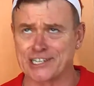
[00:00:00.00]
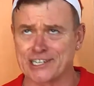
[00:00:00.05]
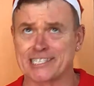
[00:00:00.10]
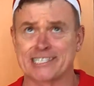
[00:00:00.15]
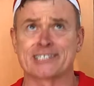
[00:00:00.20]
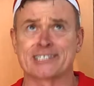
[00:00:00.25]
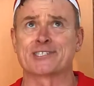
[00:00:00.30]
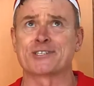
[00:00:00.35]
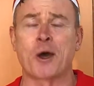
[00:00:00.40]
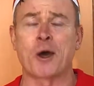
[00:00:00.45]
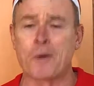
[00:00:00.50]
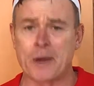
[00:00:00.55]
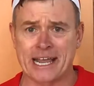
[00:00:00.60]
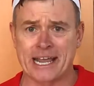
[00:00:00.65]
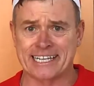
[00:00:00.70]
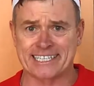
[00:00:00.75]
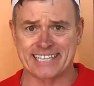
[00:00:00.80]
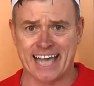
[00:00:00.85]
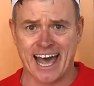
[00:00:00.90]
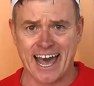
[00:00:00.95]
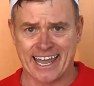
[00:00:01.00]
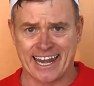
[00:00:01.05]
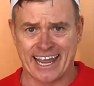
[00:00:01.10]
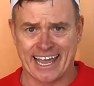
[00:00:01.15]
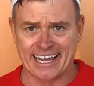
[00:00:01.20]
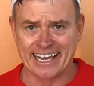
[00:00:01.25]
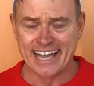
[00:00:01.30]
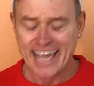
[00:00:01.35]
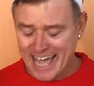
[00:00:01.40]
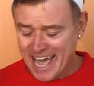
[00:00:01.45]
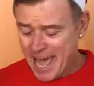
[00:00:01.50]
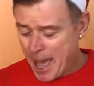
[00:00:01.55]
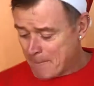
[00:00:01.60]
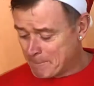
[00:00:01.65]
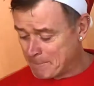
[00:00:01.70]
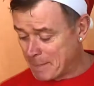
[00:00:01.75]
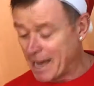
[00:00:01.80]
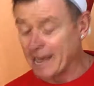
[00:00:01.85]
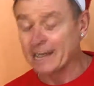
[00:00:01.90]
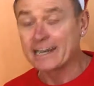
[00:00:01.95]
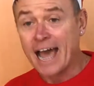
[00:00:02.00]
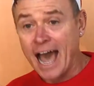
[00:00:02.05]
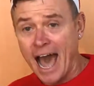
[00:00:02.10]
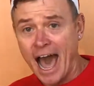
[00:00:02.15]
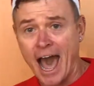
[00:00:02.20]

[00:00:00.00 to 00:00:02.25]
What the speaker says: It's so exciting. But